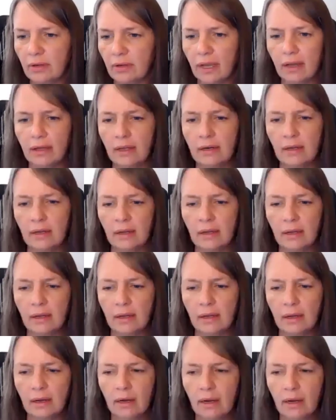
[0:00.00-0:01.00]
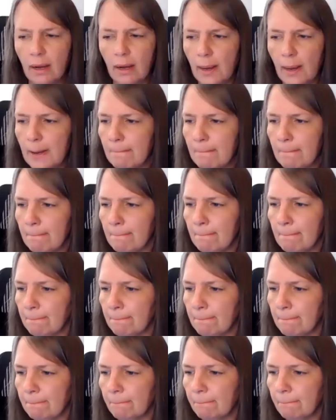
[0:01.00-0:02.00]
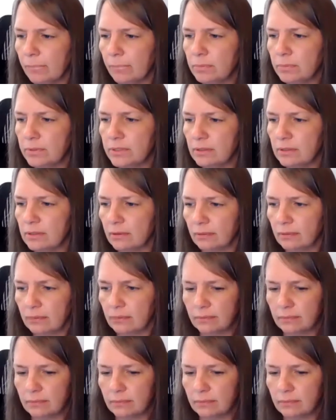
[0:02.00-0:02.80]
again. Oops.